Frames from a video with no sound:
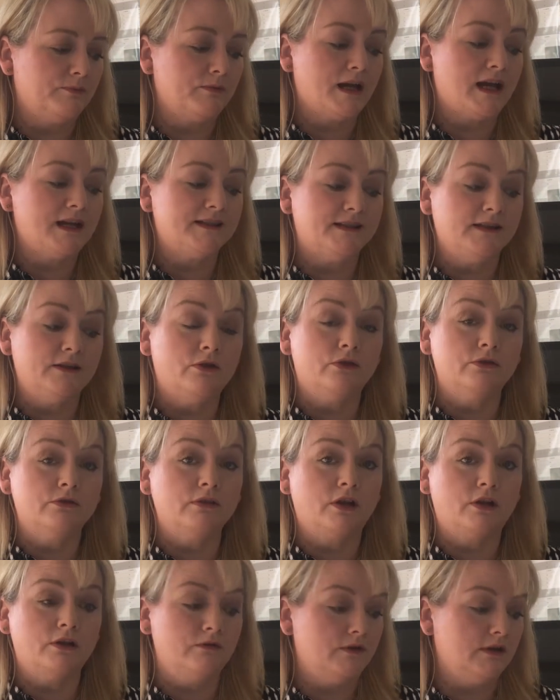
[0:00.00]
passing on
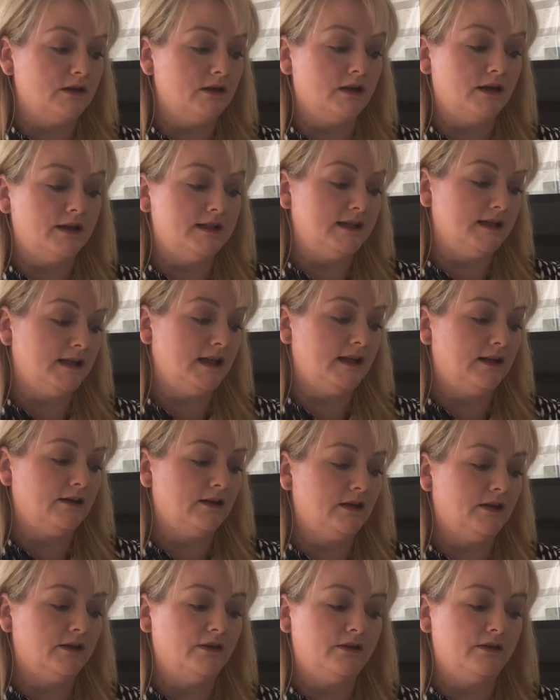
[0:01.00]
COVID 19
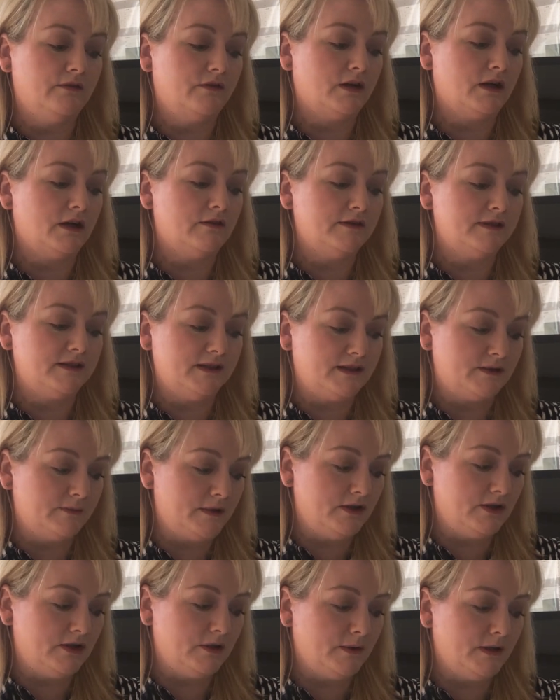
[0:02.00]
and other viruses
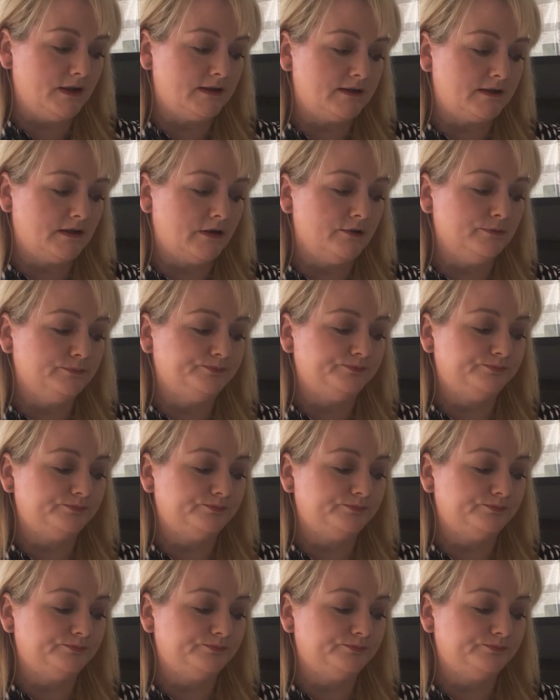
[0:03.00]
when doing so.